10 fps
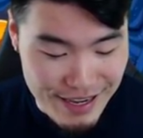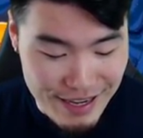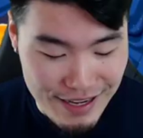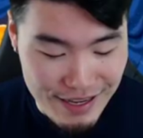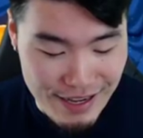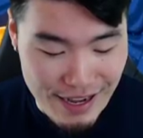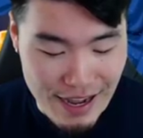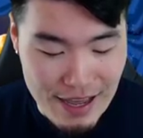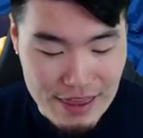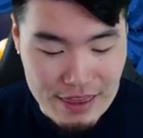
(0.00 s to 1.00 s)
Uh,
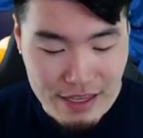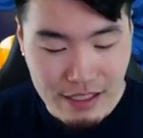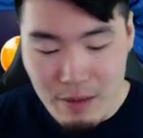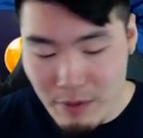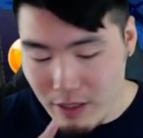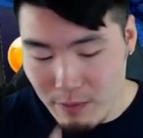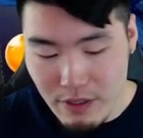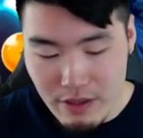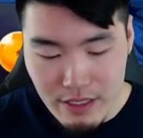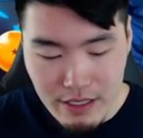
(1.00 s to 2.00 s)
I think I'm gonna
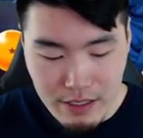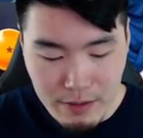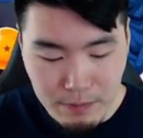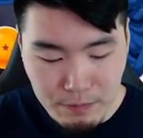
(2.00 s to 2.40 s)
put the